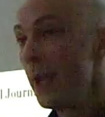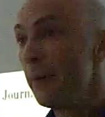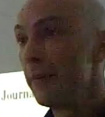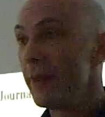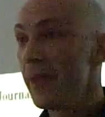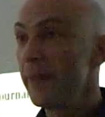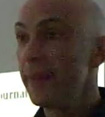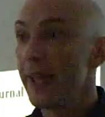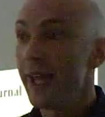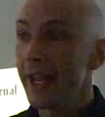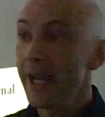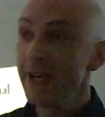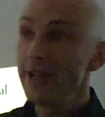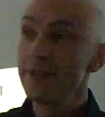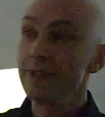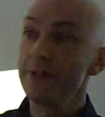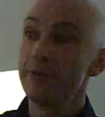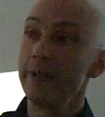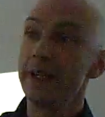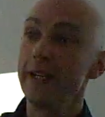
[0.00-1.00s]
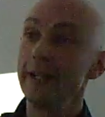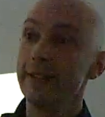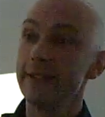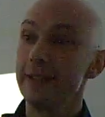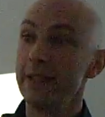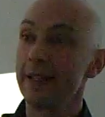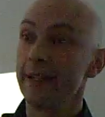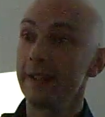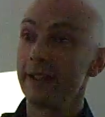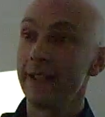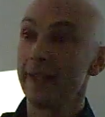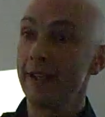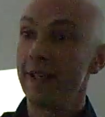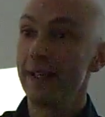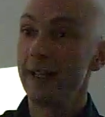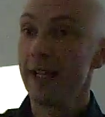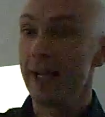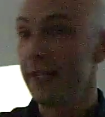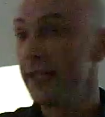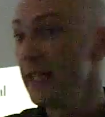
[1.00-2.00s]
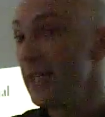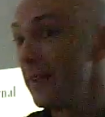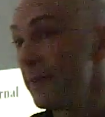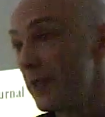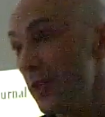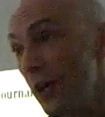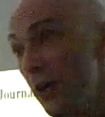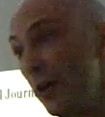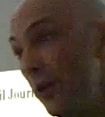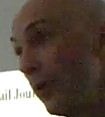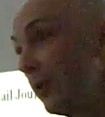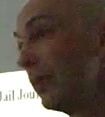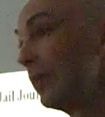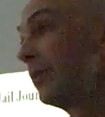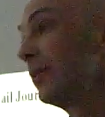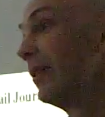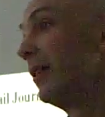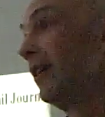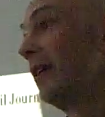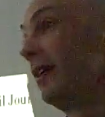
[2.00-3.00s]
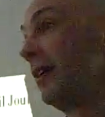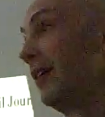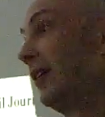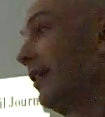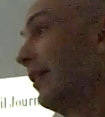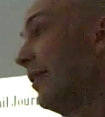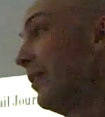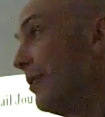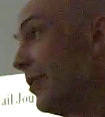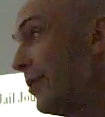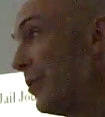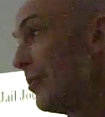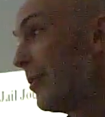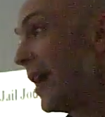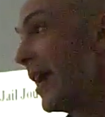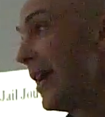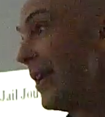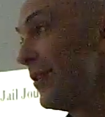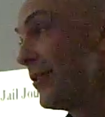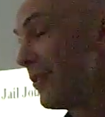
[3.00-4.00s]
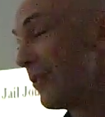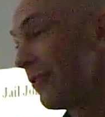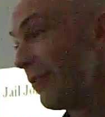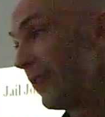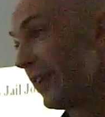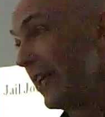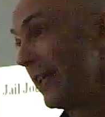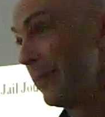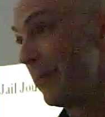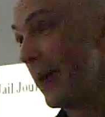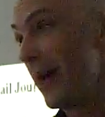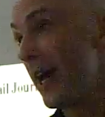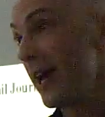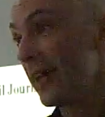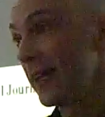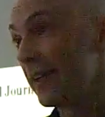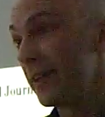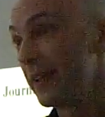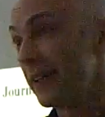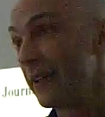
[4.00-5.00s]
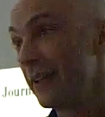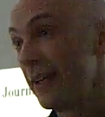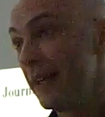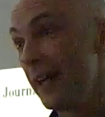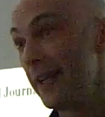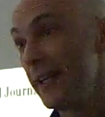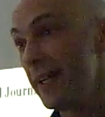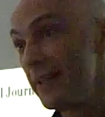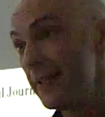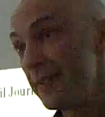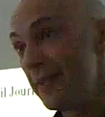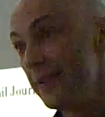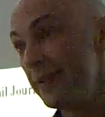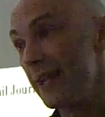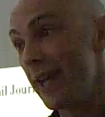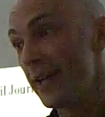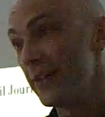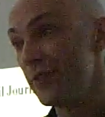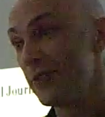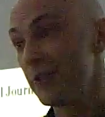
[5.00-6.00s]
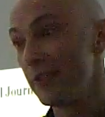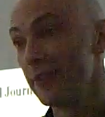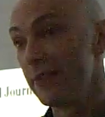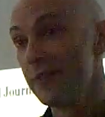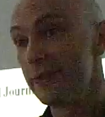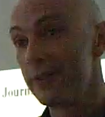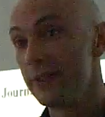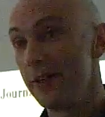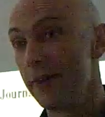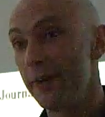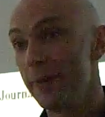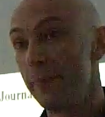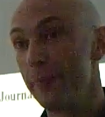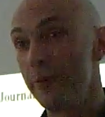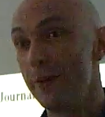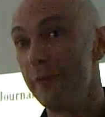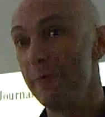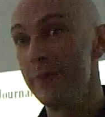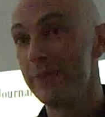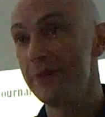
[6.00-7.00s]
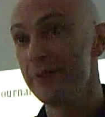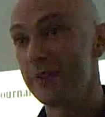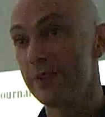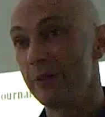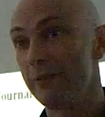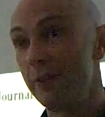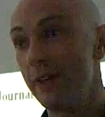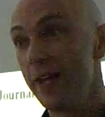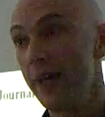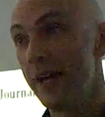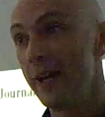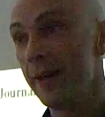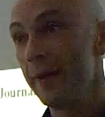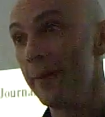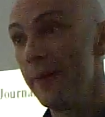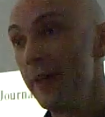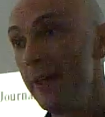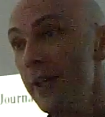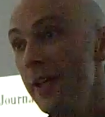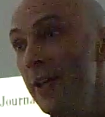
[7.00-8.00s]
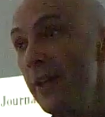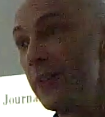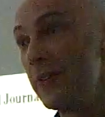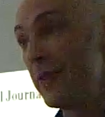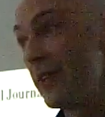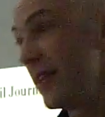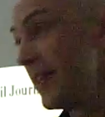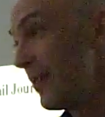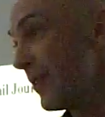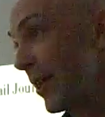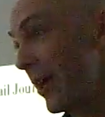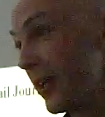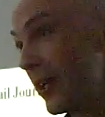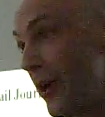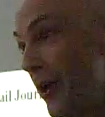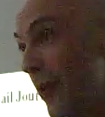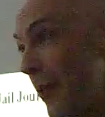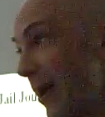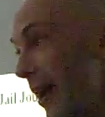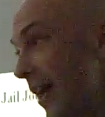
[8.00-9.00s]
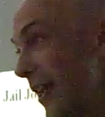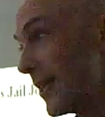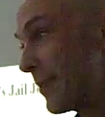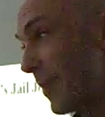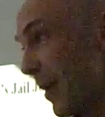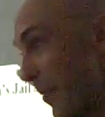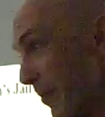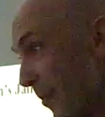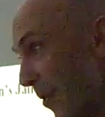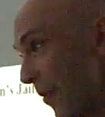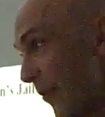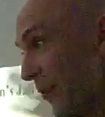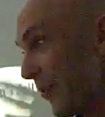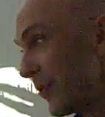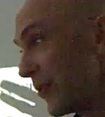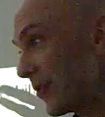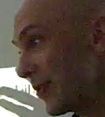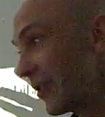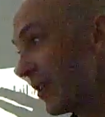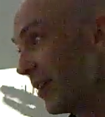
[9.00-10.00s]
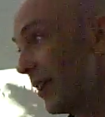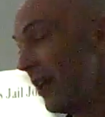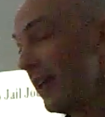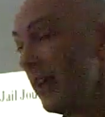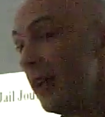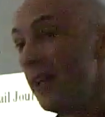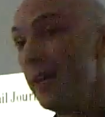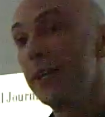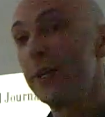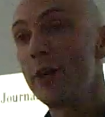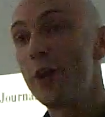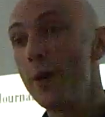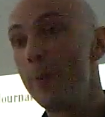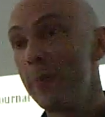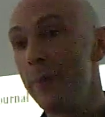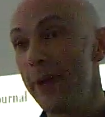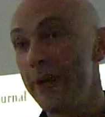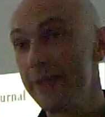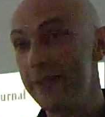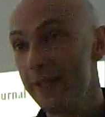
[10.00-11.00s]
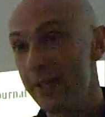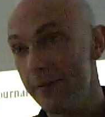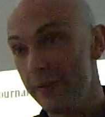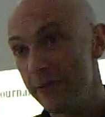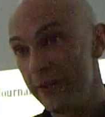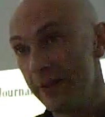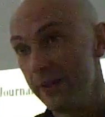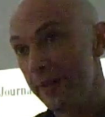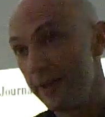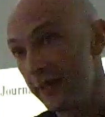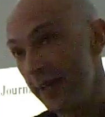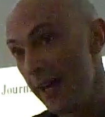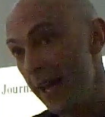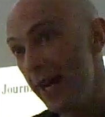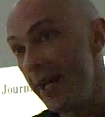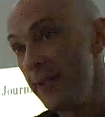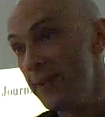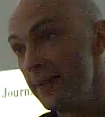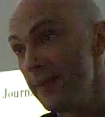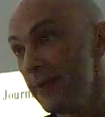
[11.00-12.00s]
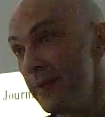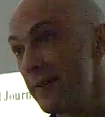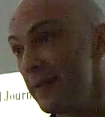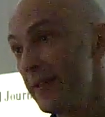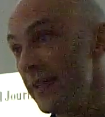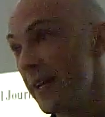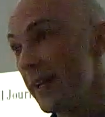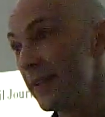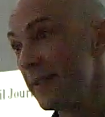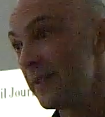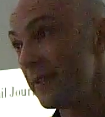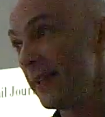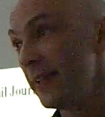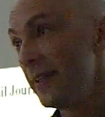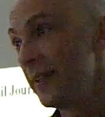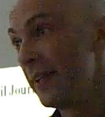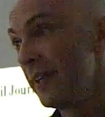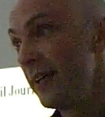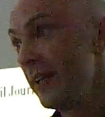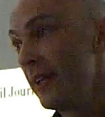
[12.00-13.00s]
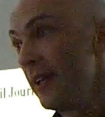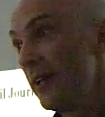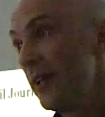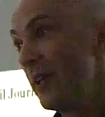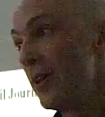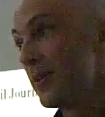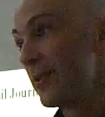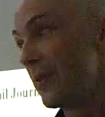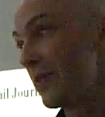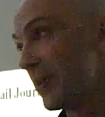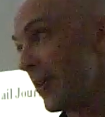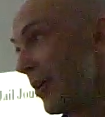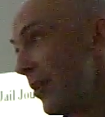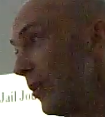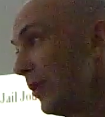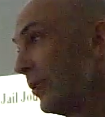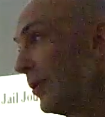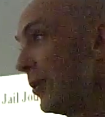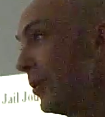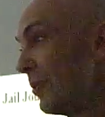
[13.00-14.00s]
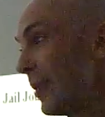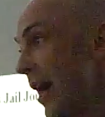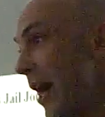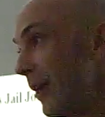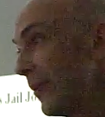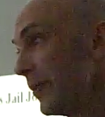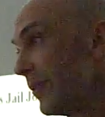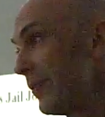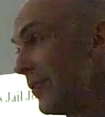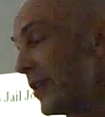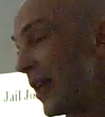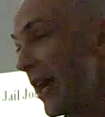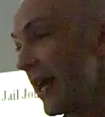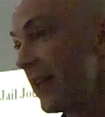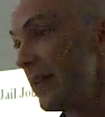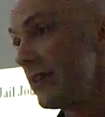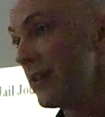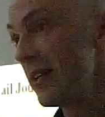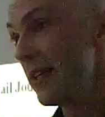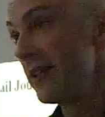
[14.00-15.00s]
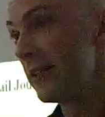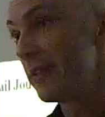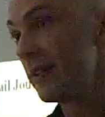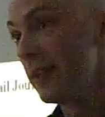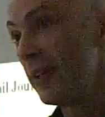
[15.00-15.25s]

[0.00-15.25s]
Then the agent reads it, and he gives a whole new range of feedback and his suggestions, you know, and improvements and stuff like that. So then you've got to go away and spend months incorporating everything that the agent suggested. So it's a whole new round of changes.